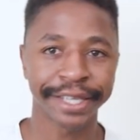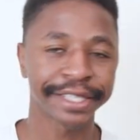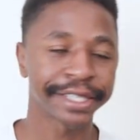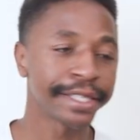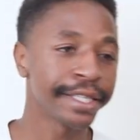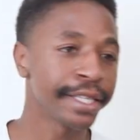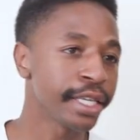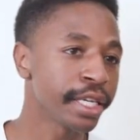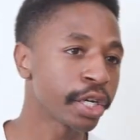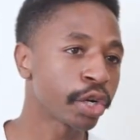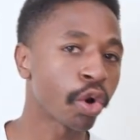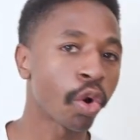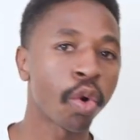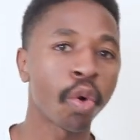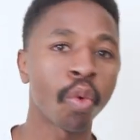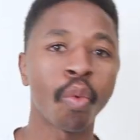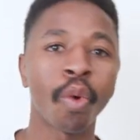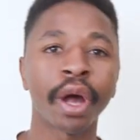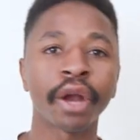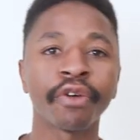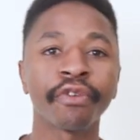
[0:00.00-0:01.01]
Sneako,
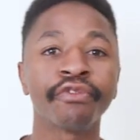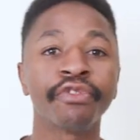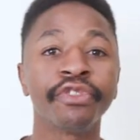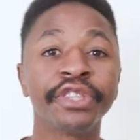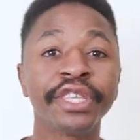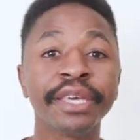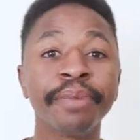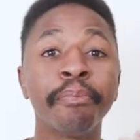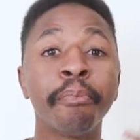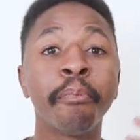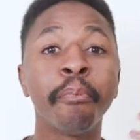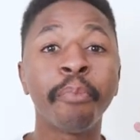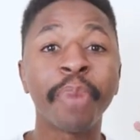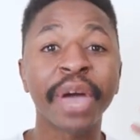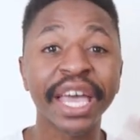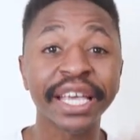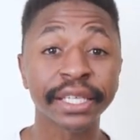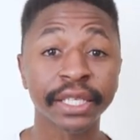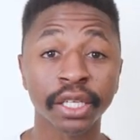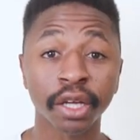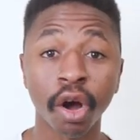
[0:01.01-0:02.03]
one of the
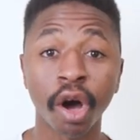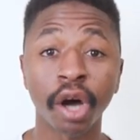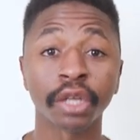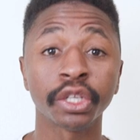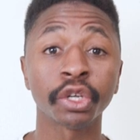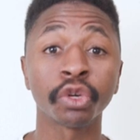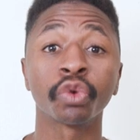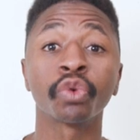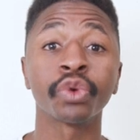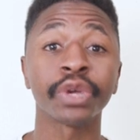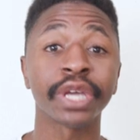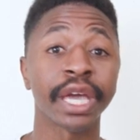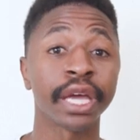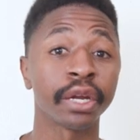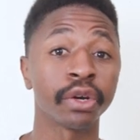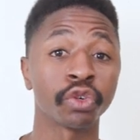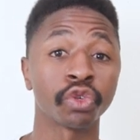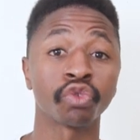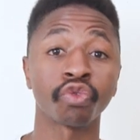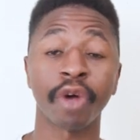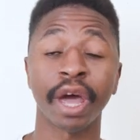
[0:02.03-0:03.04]
best content
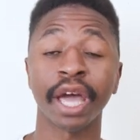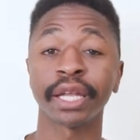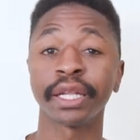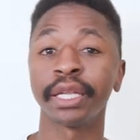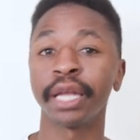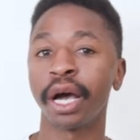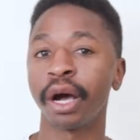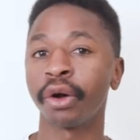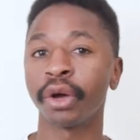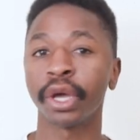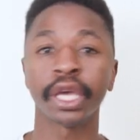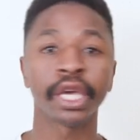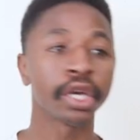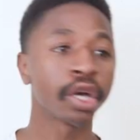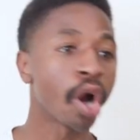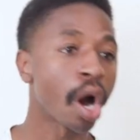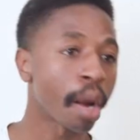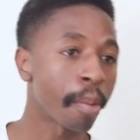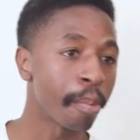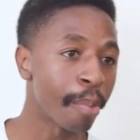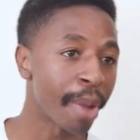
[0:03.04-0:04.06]
creators right now. He
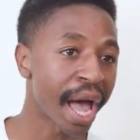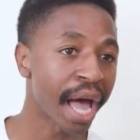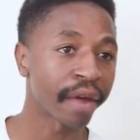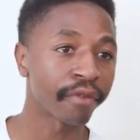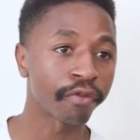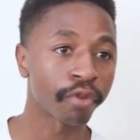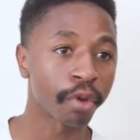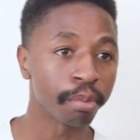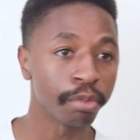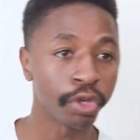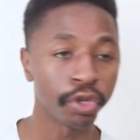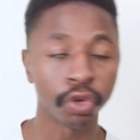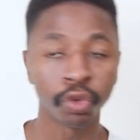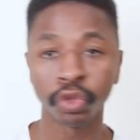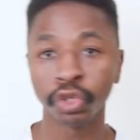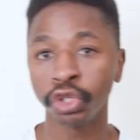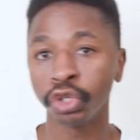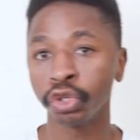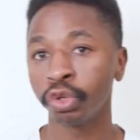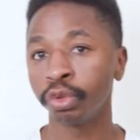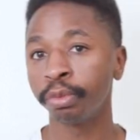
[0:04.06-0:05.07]
got banned from
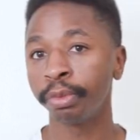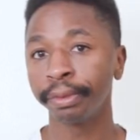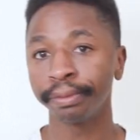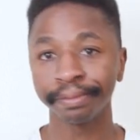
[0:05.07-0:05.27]
YouTube.